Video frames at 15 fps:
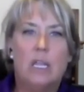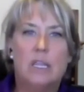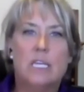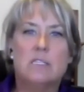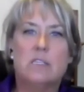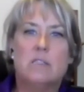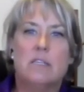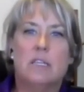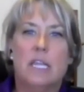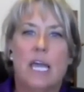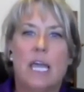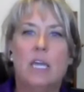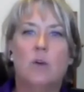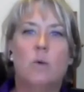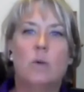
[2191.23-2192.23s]
This is a
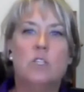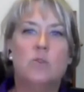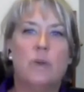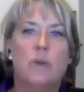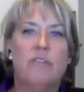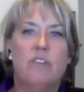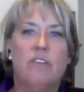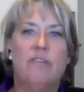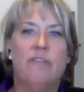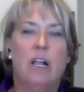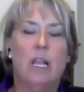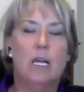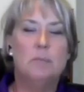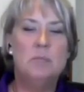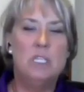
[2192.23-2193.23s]
language we've
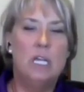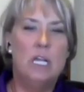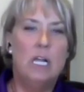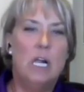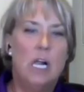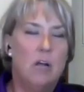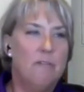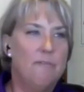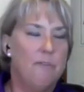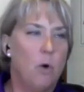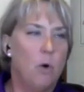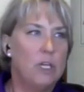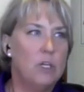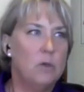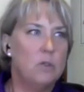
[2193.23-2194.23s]
developed
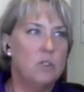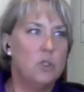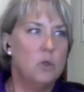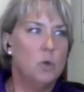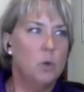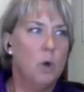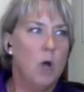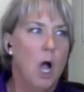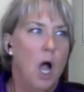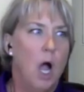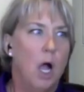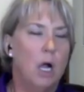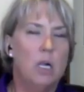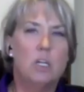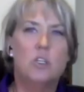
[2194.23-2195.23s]
for you to
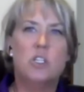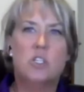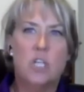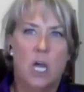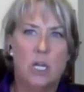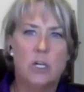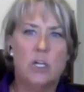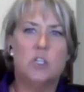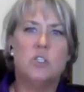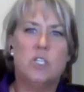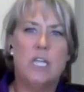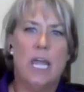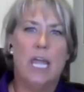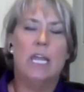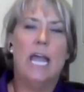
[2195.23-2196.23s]
just to
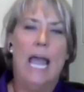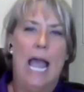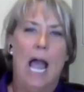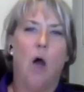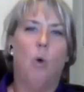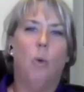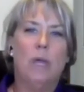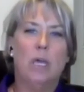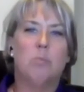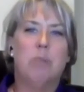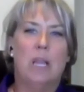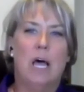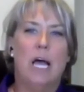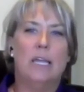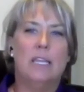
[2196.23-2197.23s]
understand how we
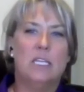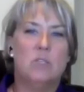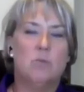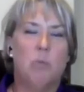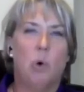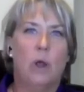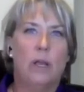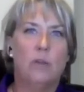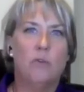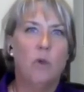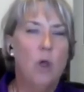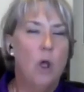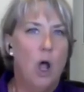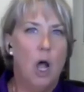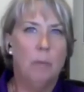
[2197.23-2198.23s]
apply these points.
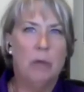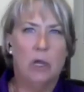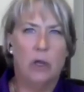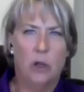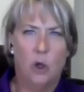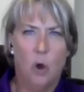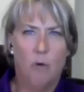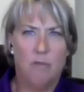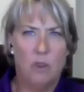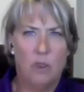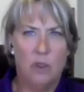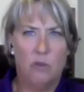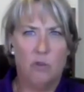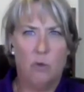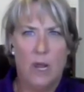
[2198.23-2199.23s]
I'm not going to go over
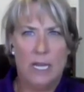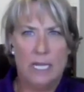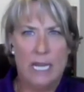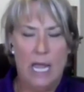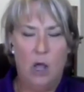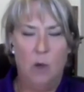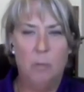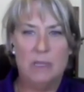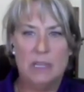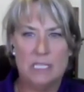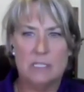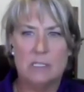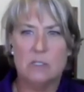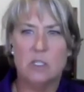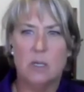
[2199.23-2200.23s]
this right now, but
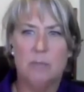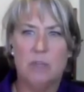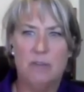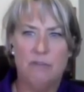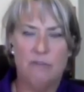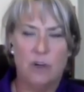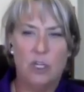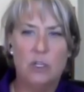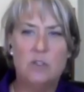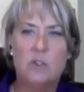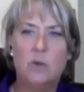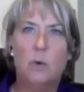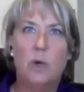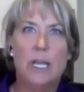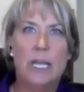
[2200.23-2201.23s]
this is something for you
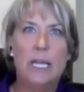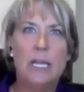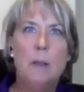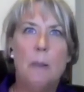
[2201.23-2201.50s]
to read.